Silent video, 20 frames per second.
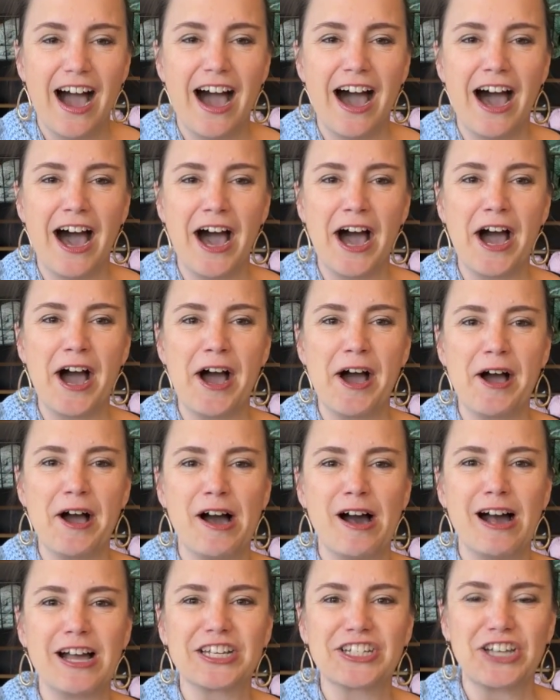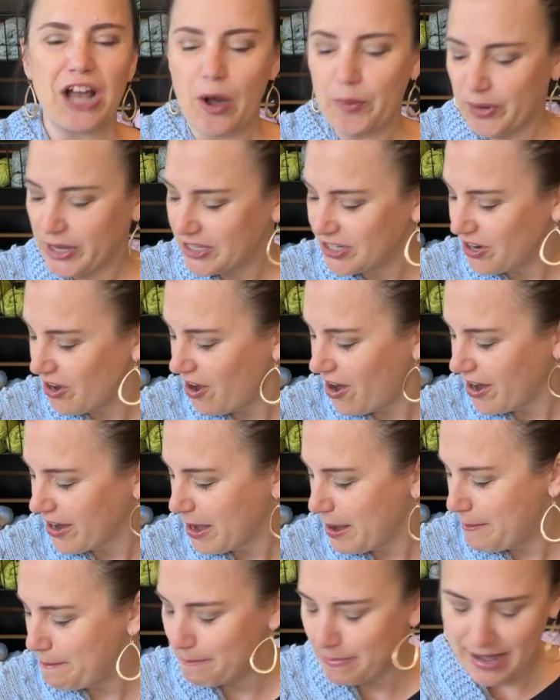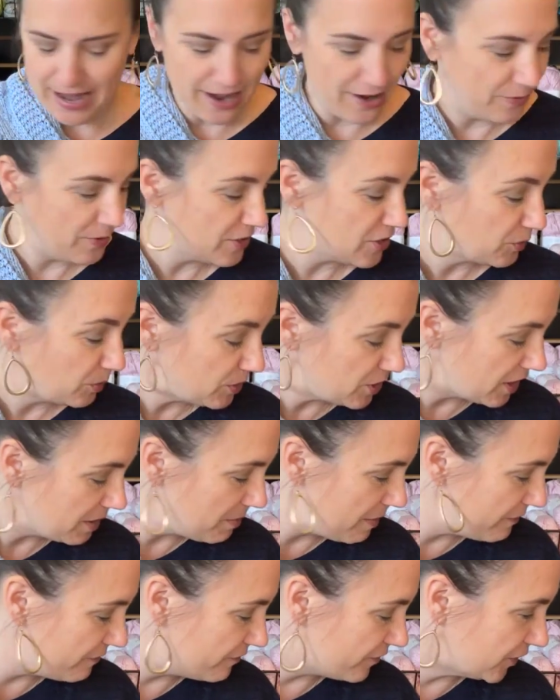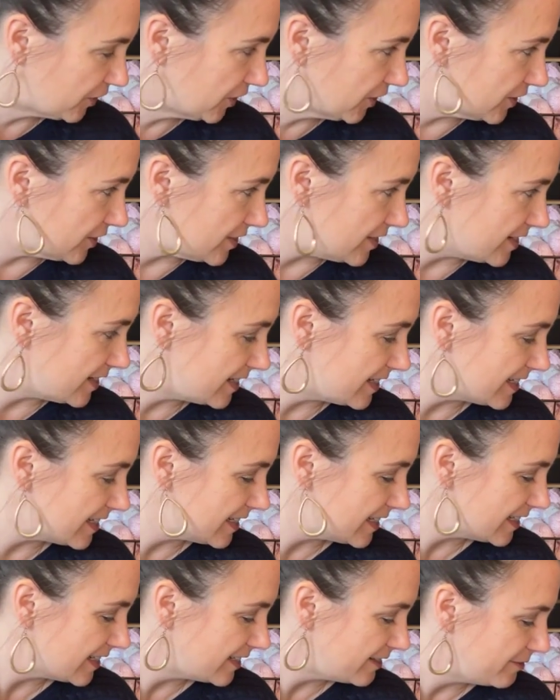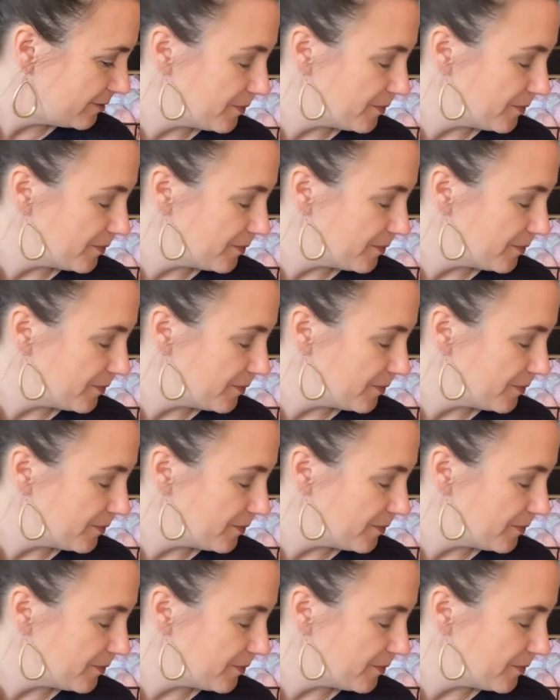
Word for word: Uh, shall we talk about, what should we talk about first?